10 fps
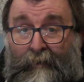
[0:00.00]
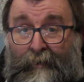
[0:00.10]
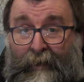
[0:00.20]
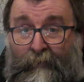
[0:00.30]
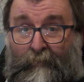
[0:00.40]

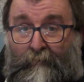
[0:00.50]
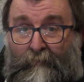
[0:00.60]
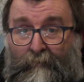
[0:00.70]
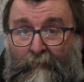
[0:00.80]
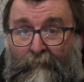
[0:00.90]
Now,
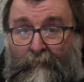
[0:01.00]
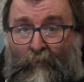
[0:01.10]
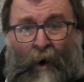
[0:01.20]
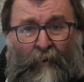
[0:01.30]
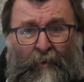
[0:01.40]

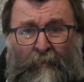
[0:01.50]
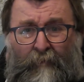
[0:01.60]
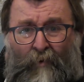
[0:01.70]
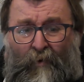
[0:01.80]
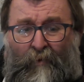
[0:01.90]
why would there be
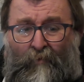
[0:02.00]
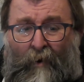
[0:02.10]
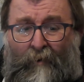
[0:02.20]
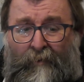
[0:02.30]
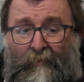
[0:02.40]
more than
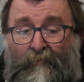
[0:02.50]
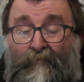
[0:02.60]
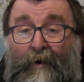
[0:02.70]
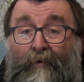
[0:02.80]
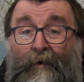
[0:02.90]
one?
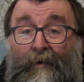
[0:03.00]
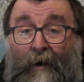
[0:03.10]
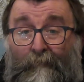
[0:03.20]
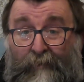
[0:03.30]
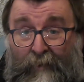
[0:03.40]
Well, we'll
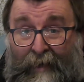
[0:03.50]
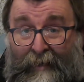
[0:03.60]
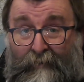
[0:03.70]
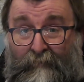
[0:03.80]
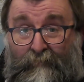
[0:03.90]
come to
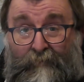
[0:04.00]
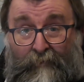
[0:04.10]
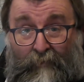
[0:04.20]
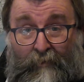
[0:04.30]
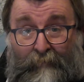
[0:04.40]
that. We'll
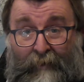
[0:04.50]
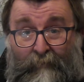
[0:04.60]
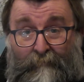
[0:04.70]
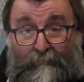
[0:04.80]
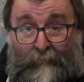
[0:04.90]
talk about
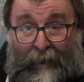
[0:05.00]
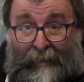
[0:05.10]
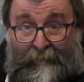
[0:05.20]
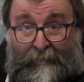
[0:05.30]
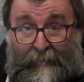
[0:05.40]

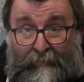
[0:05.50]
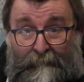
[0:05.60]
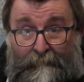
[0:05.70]
blends.